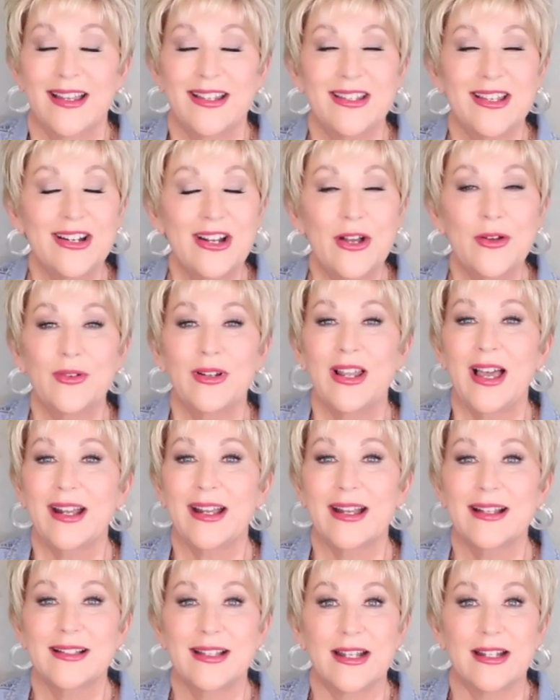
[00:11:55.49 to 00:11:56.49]
You know,
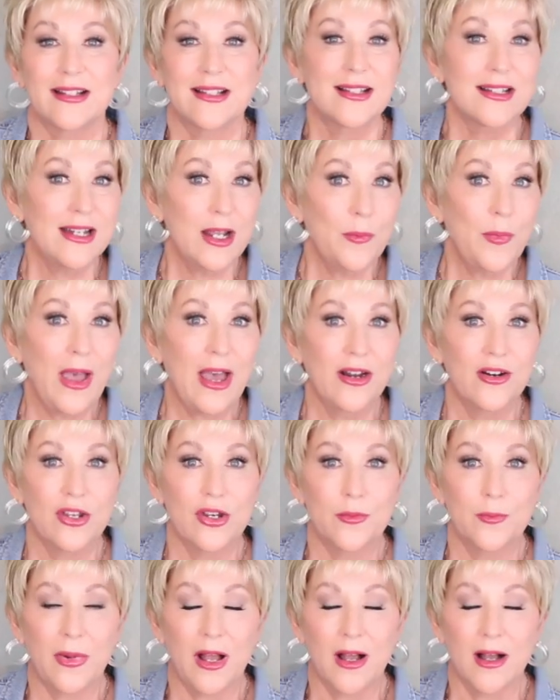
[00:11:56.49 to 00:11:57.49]
like I said, step out of
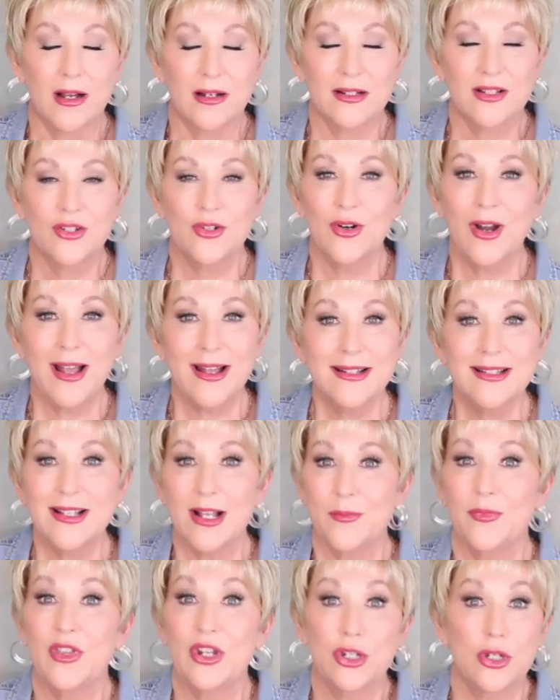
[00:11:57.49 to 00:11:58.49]
your box. Try
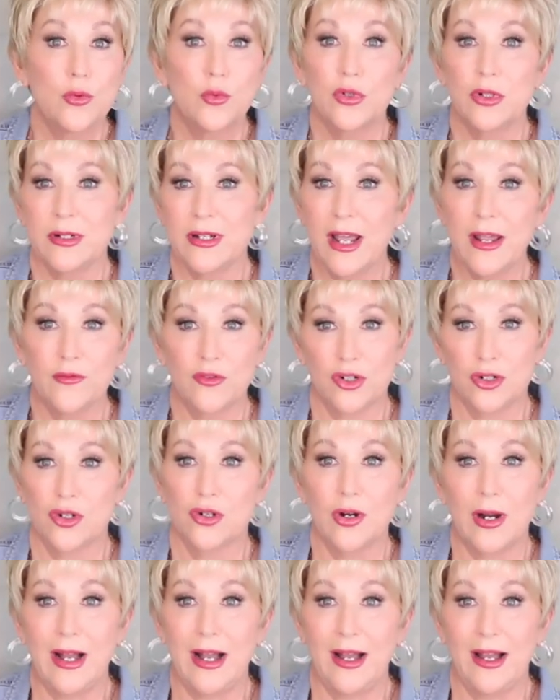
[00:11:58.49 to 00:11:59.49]
something you would never
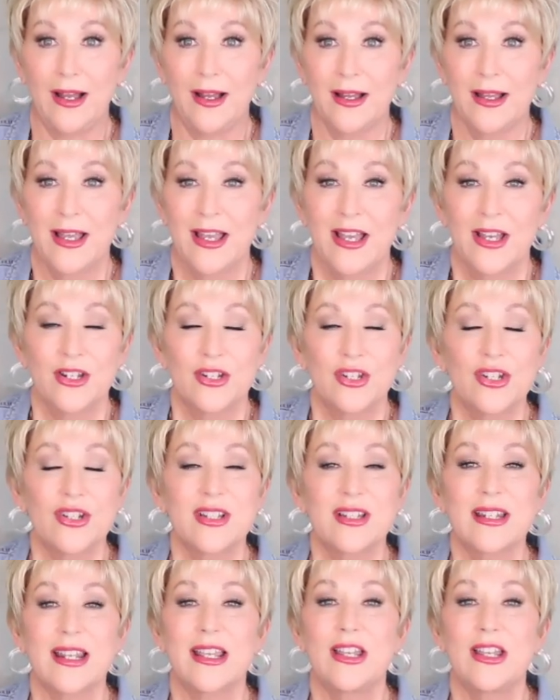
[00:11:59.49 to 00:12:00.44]
try. Just